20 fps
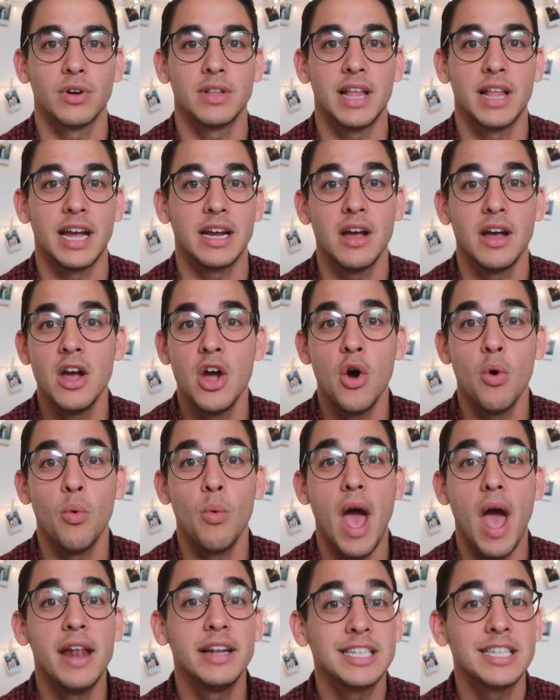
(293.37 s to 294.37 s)
Like
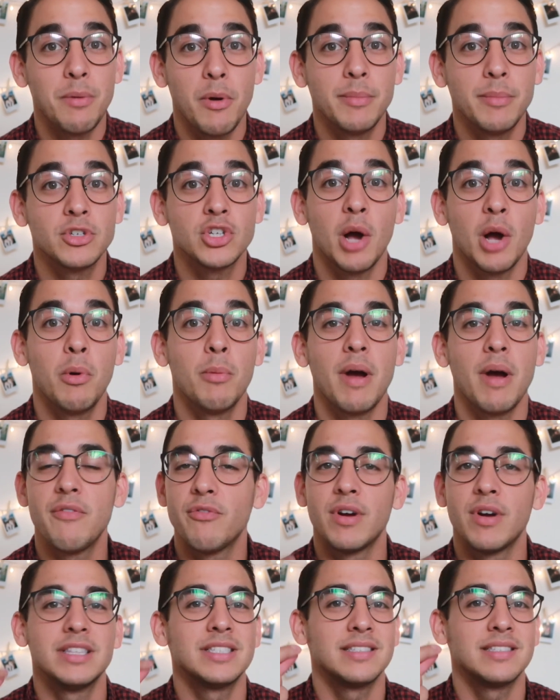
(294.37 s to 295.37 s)
anytime I'm in trouble, my
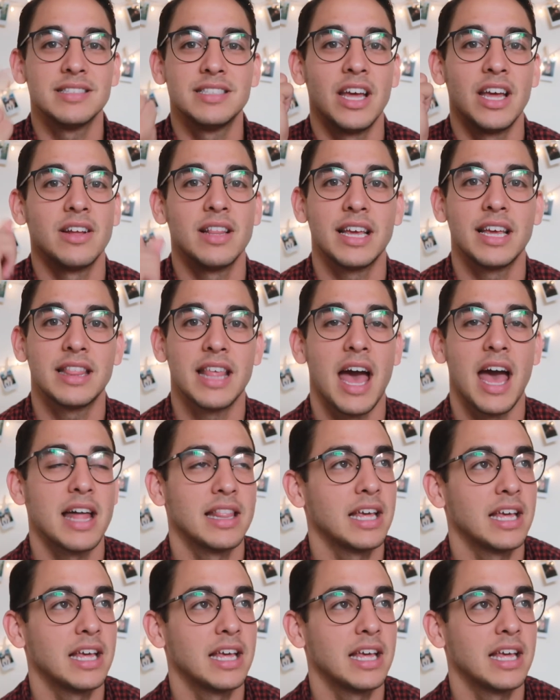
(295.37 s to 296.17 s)
friends, they're like that.